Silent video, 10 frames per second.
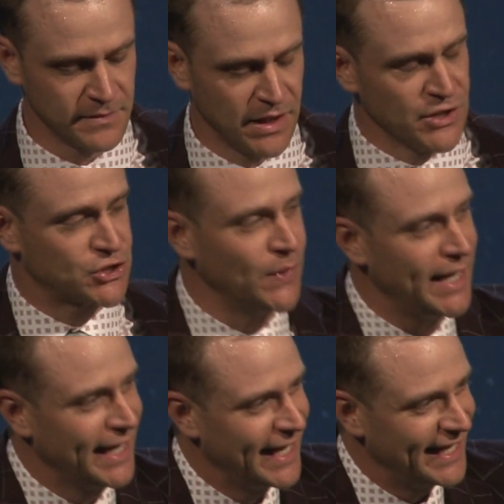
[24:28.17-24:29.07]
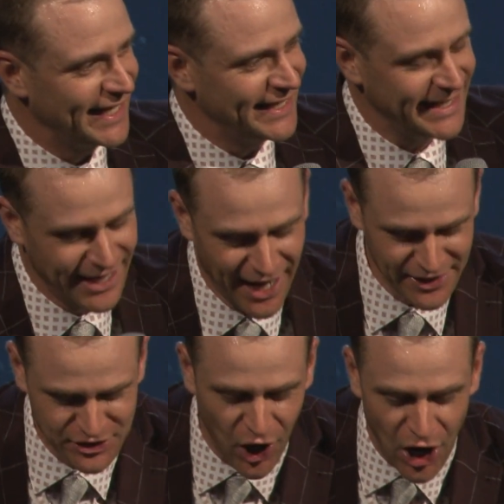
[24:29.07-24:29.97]
So Ehud
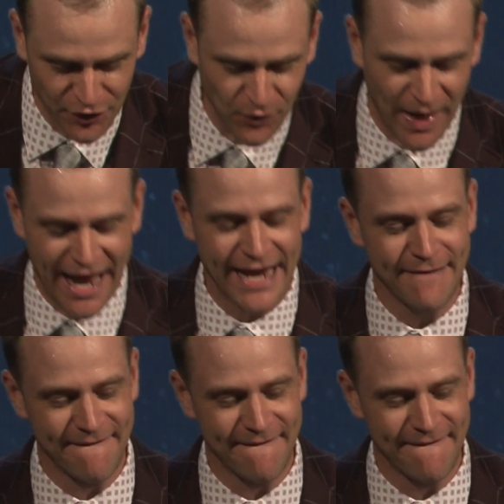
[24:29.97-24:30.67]
is on the way.